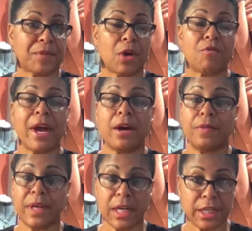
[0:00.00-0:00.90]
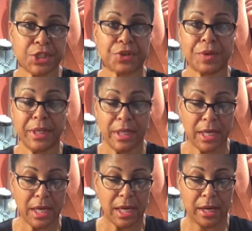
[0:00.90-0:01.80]
around the country
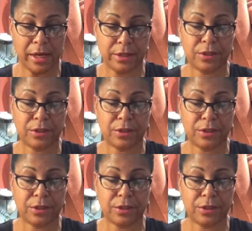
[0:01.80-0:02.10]
uh,